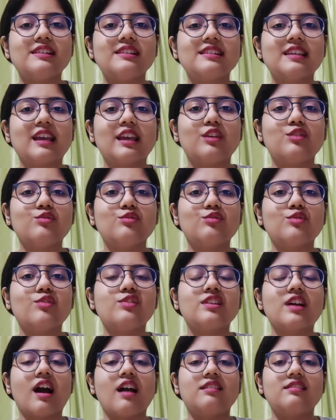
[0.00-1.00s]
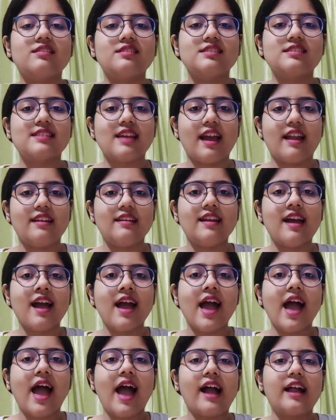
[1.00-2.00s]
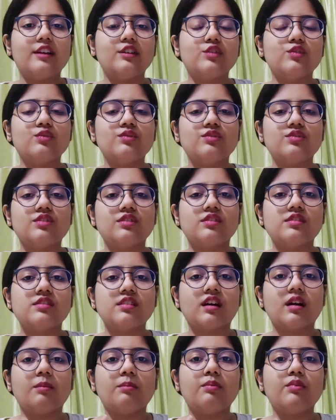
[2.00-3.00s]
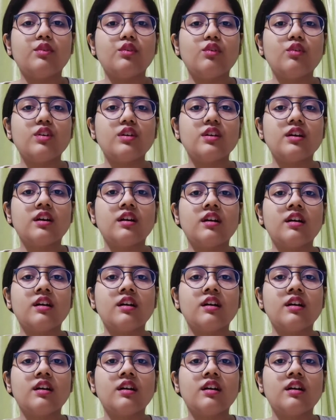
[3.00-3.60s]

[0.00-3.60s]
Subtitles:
say you don't understand and you just upload